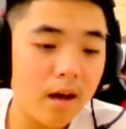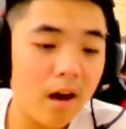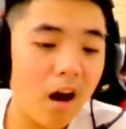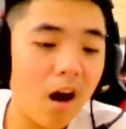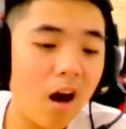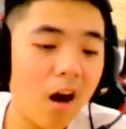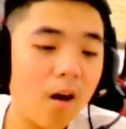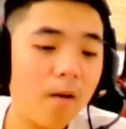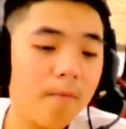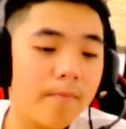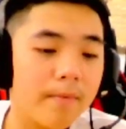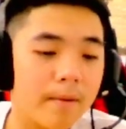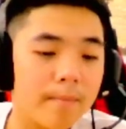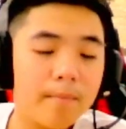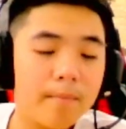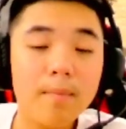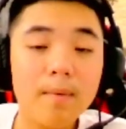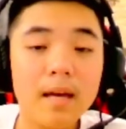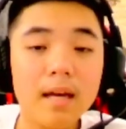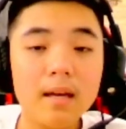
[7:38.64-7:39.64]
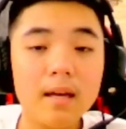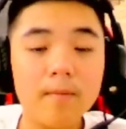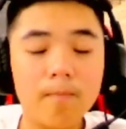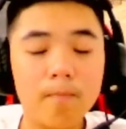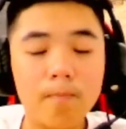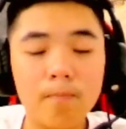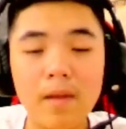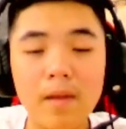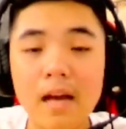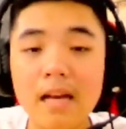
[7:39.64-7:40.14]
Or maybe
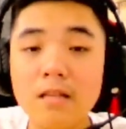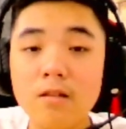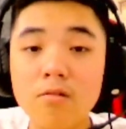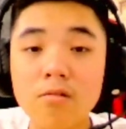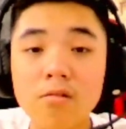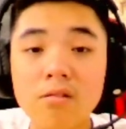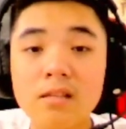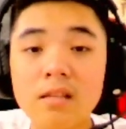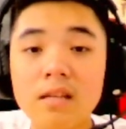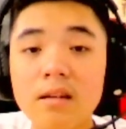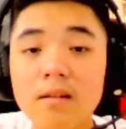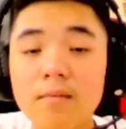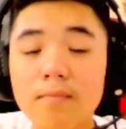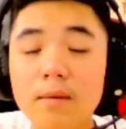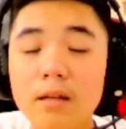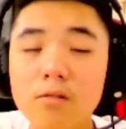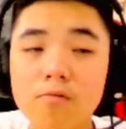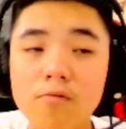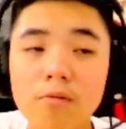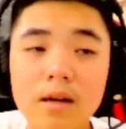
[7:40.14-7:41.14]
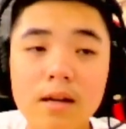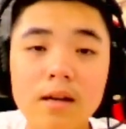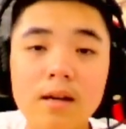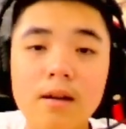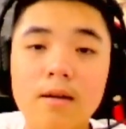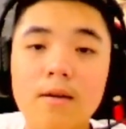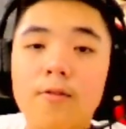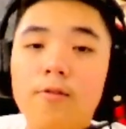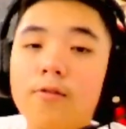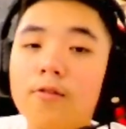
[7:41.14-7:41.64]
they choosing between
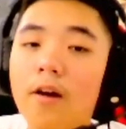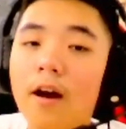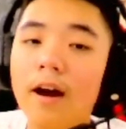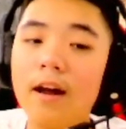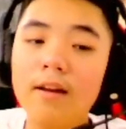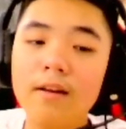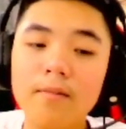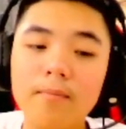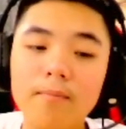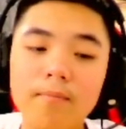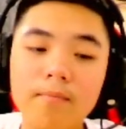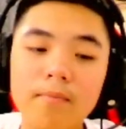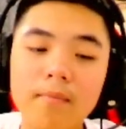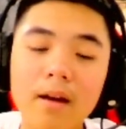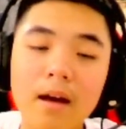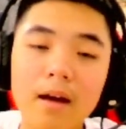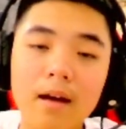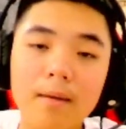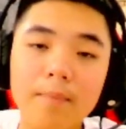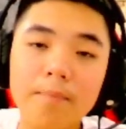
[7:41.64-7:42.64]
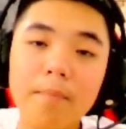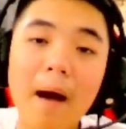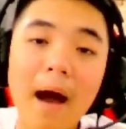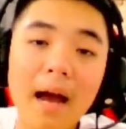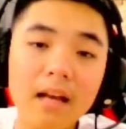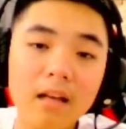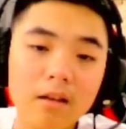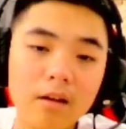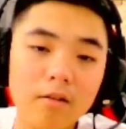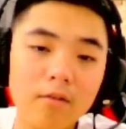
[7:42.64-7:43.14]
ride the
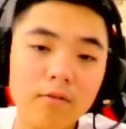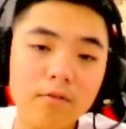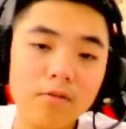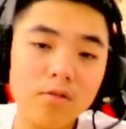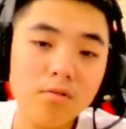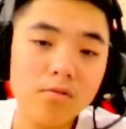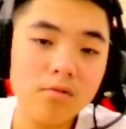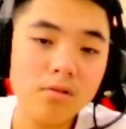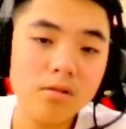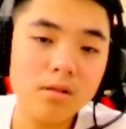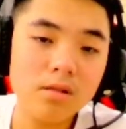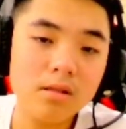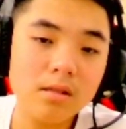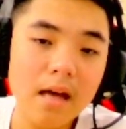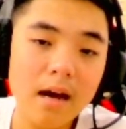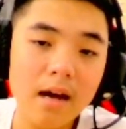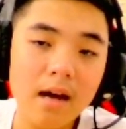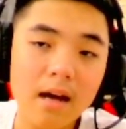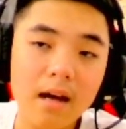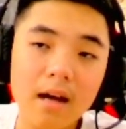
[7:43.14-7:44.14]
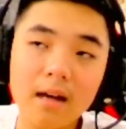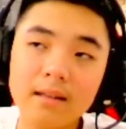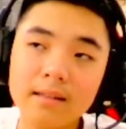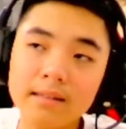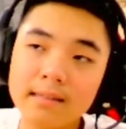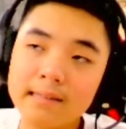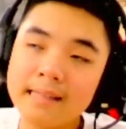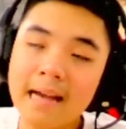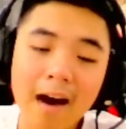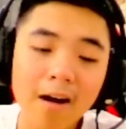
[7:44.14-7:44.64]
bike to
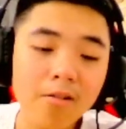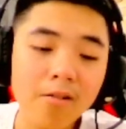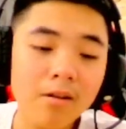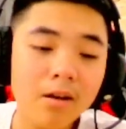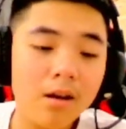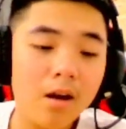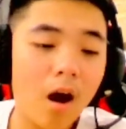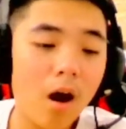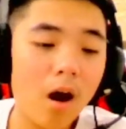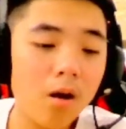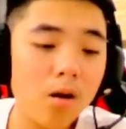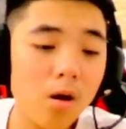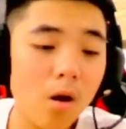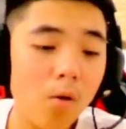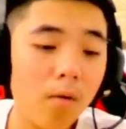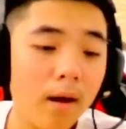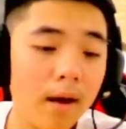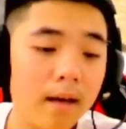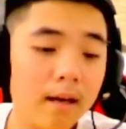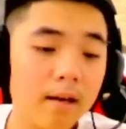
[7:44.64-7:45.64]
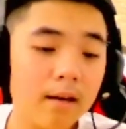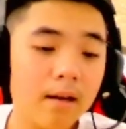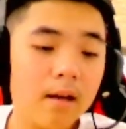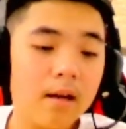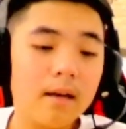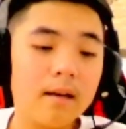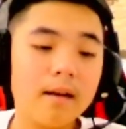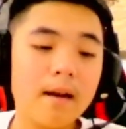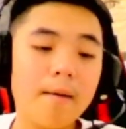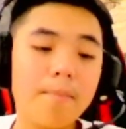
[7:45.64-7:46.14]
the town or go in
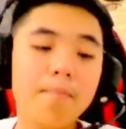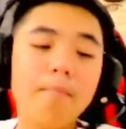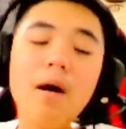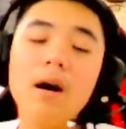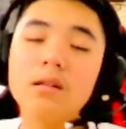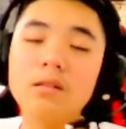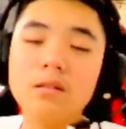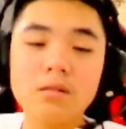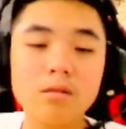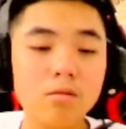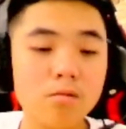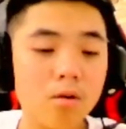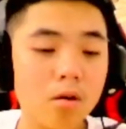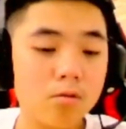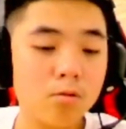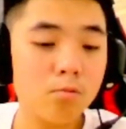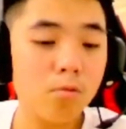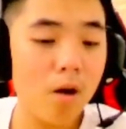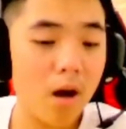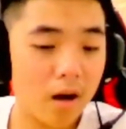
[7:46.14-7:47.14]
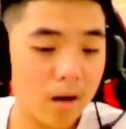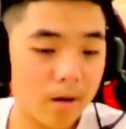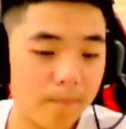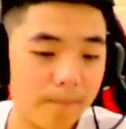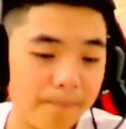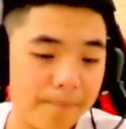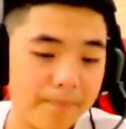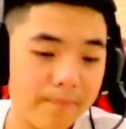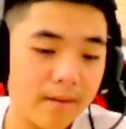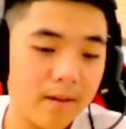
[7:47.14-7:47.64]
the bus to go to work.
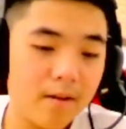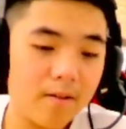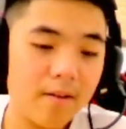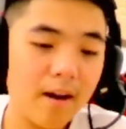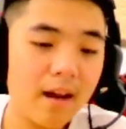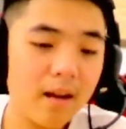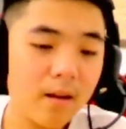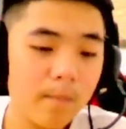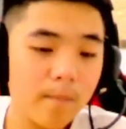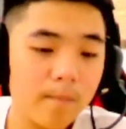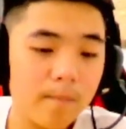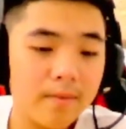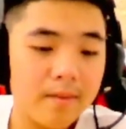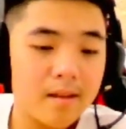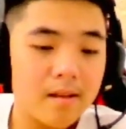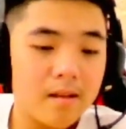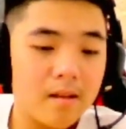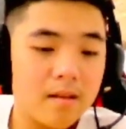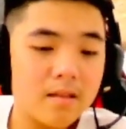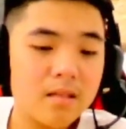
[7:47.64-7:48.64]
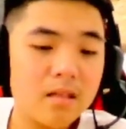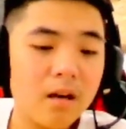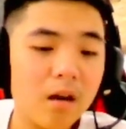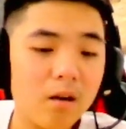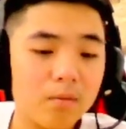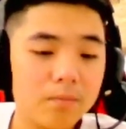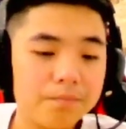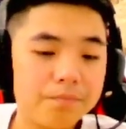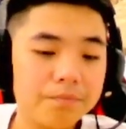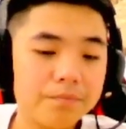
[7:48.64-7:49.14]
Right?
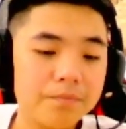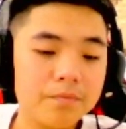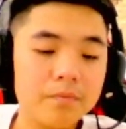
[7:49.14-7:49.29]
So